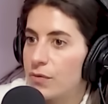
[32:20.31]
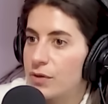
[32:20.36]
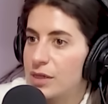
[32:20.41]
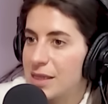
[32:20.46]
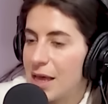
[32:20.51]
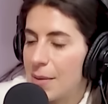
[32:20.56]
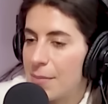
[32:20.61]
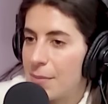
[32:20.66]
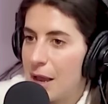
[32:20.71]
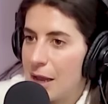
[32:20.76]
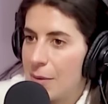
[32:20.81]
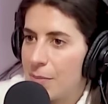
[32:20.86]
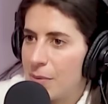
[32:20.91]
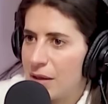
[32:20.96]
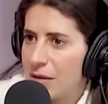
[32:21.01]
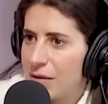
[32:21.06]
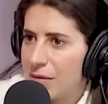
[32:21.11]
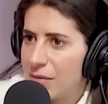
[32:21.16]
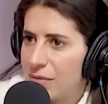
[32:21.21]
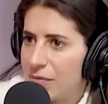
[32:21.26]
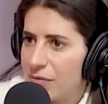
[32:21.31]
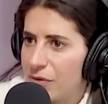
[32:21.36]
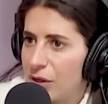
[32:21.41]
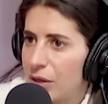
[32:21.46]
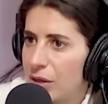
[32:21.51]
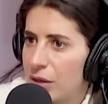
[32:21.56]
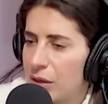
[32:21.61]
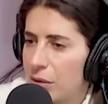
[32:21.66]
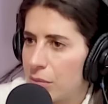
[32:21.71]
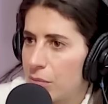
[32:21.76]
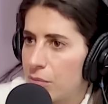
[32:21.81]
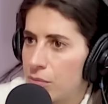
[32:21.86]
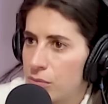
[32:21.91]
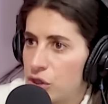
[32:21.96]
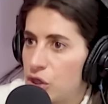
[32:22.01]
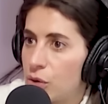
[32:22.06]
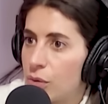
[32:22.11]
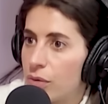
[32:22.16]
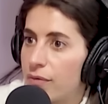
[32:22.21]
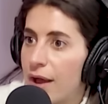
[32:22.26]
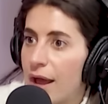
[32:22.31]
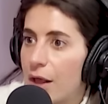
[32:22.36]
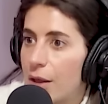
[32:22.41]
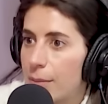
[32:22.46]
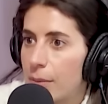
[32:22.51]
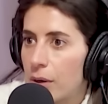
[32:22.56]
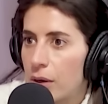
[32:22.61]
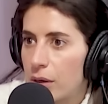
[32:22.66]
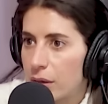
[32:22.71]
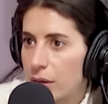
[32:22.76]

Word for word: Does that make me feel too available?